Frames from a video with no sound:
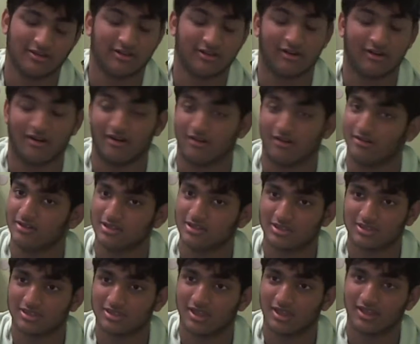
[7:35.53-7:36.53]
arts,
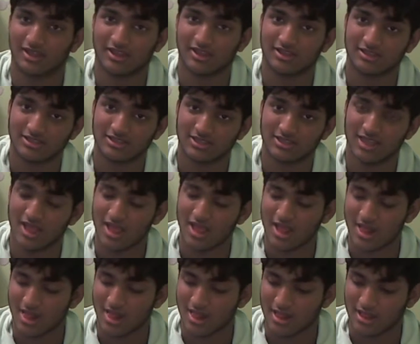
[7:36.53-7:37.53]
I guess.
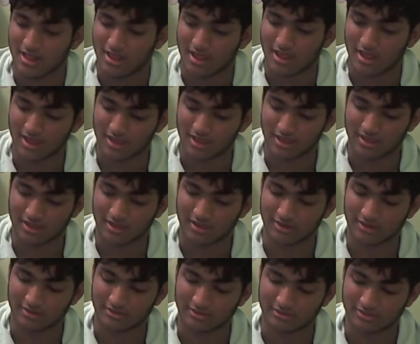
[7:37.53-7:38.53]

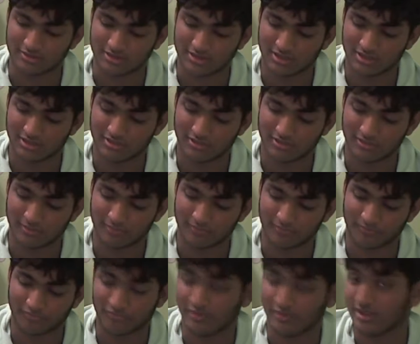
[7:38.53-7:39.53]
And so
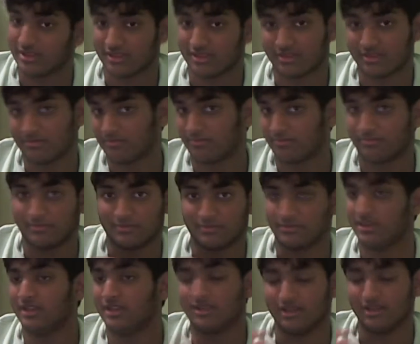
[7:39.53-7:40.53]
we
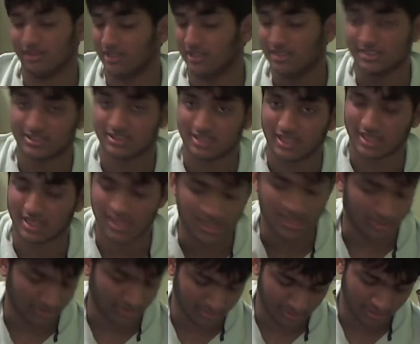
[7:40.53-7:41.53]
did the
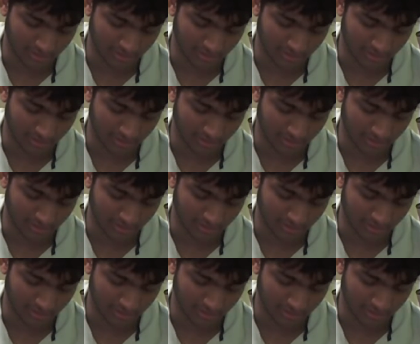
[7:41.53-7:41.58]
listing, and